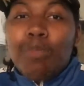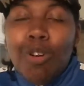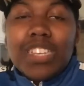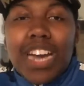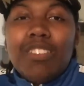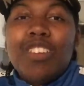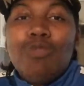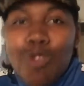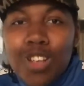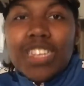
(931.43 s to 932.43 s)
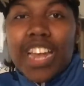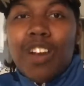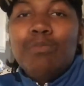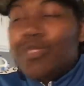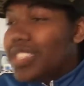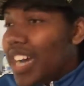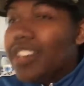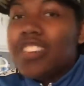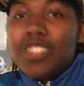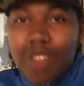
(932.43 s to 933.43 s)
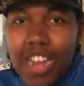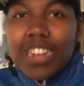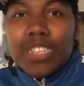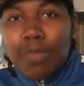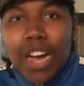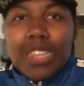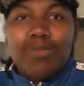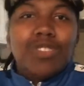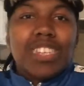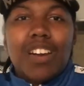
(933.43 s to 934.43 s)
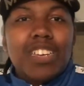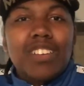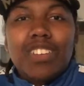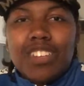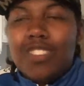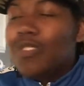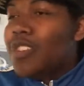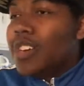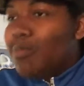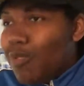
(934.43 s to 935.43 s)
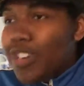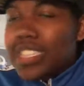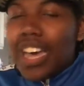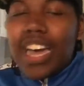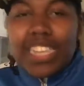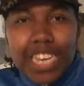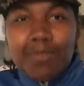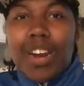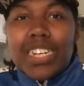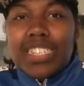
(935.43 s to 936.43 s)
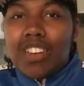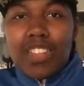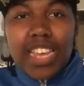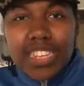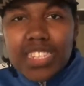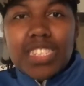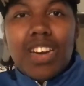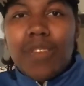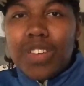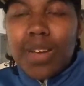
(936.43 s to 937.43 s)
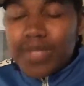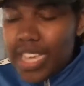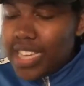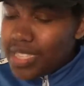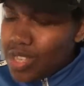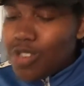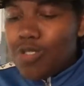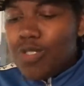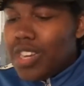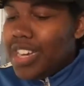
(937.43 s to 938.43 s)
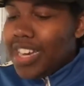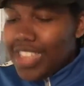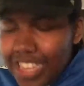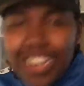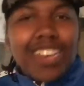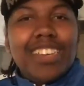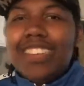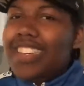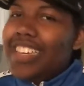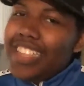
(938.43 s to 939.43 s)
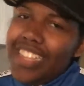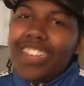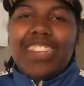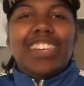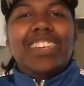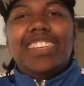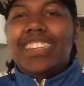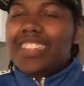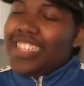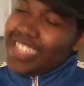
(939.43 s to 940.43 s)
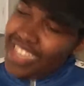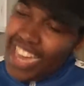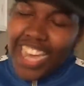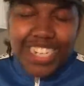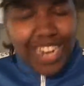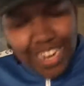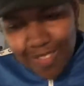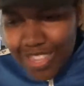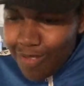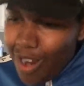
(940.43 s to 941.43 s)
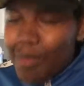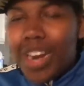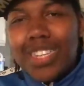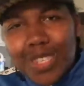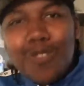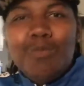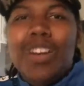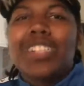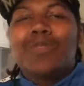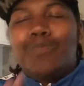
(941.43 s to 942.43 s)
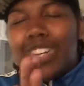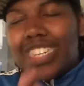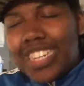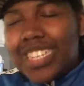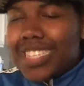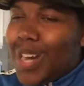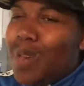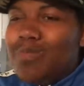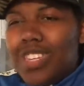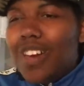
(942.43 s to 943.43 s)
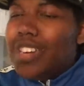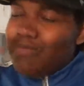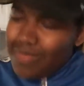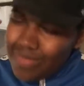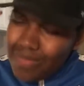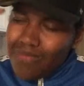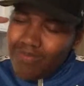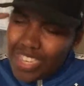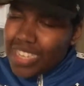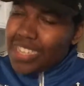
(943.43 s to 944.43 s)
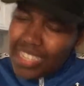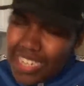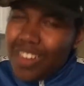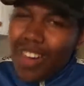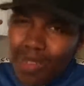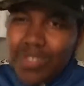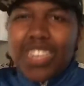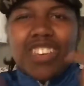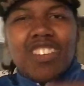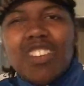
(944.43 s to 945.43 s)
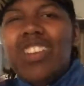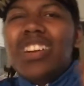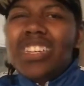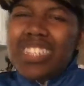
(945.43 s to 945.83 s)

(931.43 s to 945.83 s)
boys out here working out, boys out here training this body, boys out here, you know, Muay Thai, kickboxing, and all that good stuff. You know what I'm saying? So look, look, I ain't trying to really worry about it too much, but it is something, you know, to be, you know, up here,